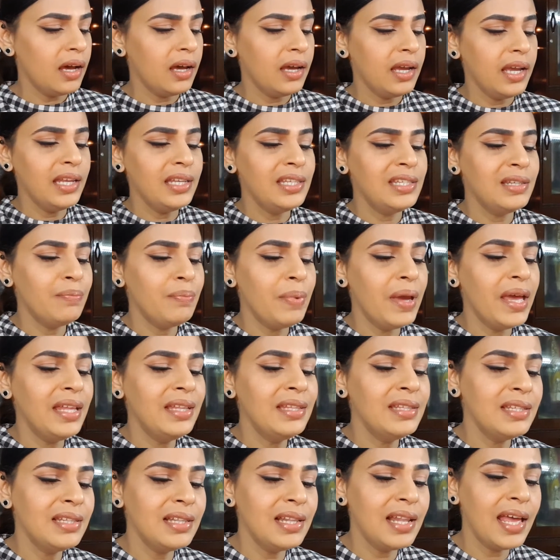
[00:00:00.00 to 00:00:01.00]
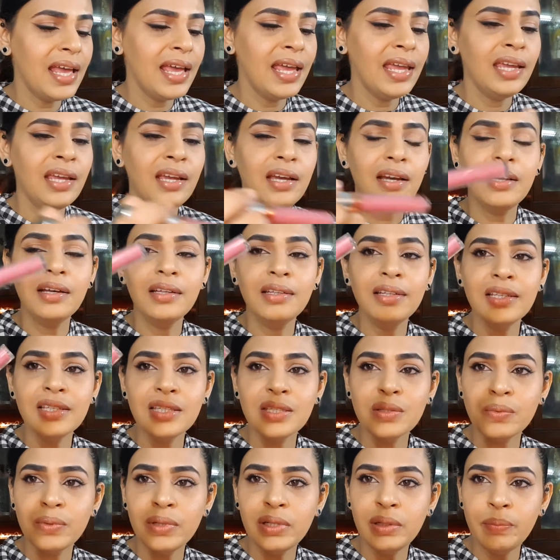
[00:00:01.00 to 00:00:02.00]
It depends, like
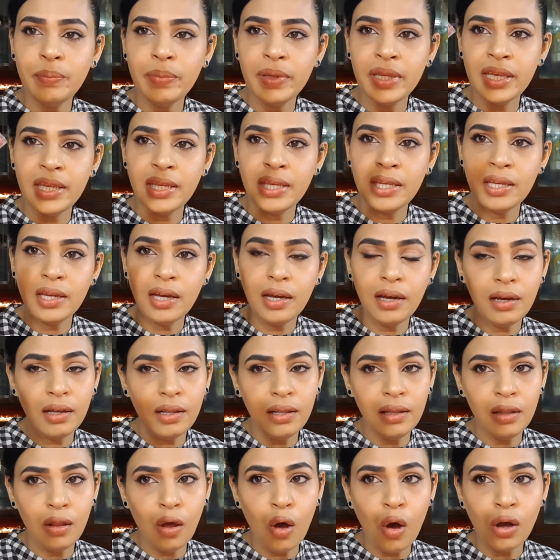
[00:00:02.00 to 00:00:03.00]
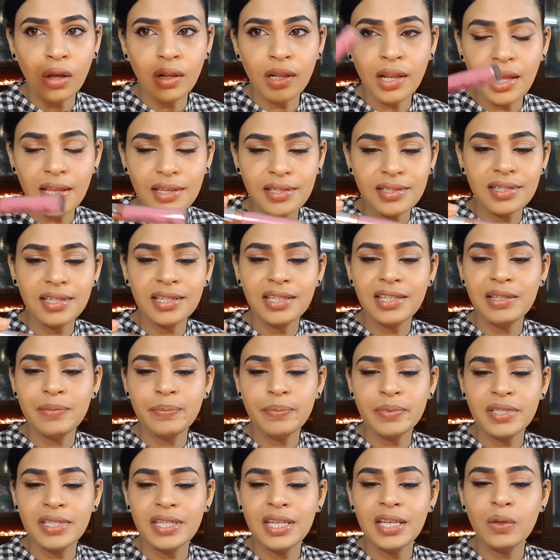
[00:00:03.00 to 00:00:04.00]
this will be a long lasting
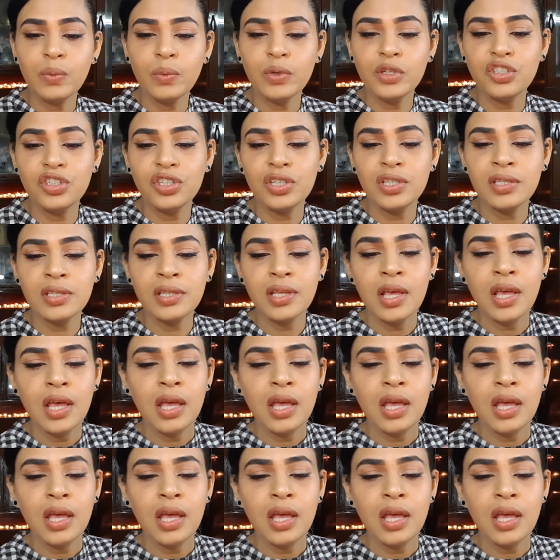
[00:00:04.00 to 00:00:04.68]
lipstick, which is